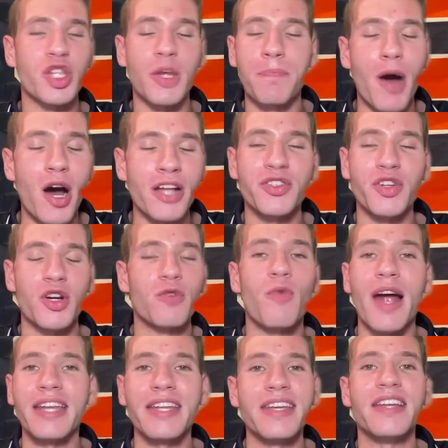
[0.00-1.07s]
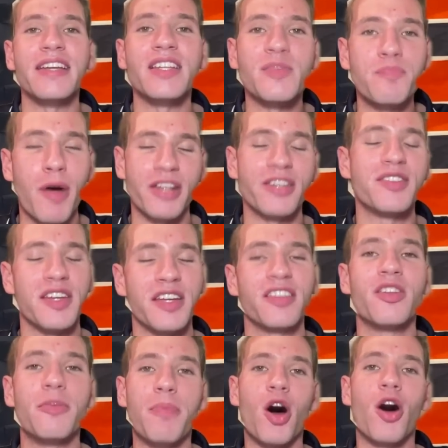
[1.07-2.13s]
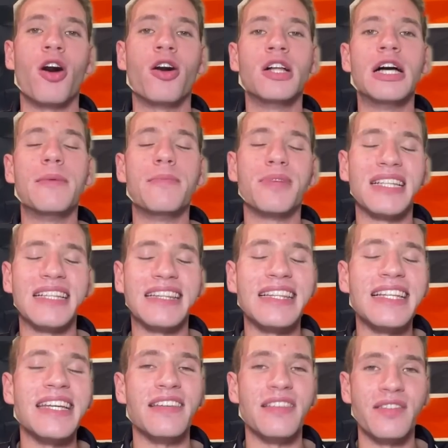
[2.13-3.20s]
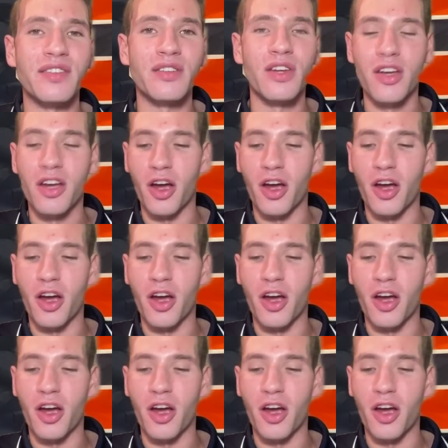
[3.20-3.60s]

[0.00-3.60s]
the punter when he is punting the ball, please.